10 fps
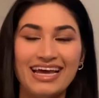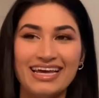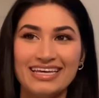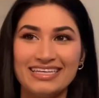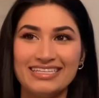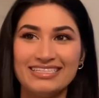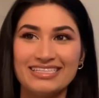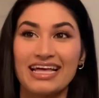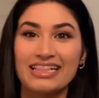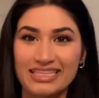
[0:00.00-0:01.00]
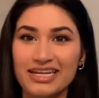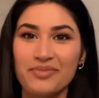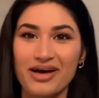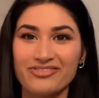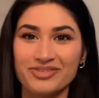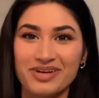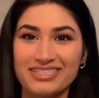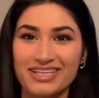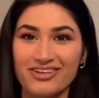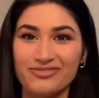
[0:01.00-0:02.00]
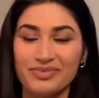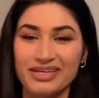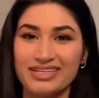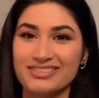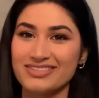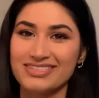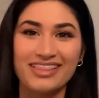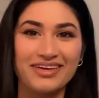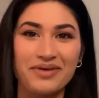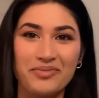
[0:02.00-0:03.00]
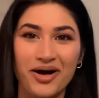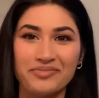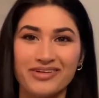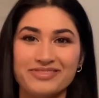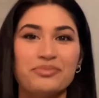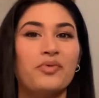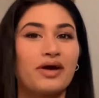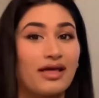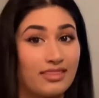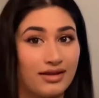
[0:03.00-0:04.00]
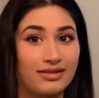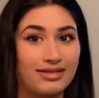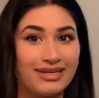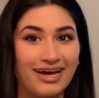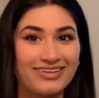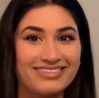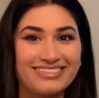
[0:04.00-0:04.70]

is clean up after myself because there's nothing my mom loves more than a clean house.